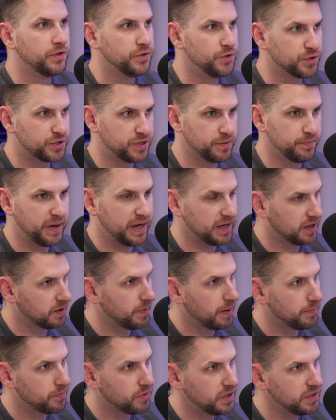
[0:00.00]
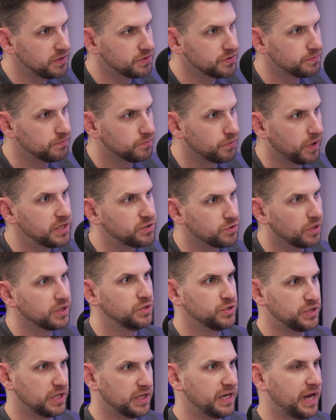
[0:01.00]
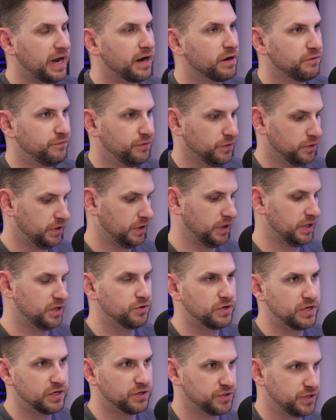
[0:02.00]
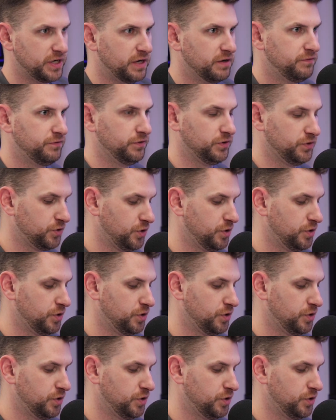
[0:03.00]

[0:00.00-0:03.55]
your tympanic membranes, right? So like you said, like air-filled, like your ear is air-filled.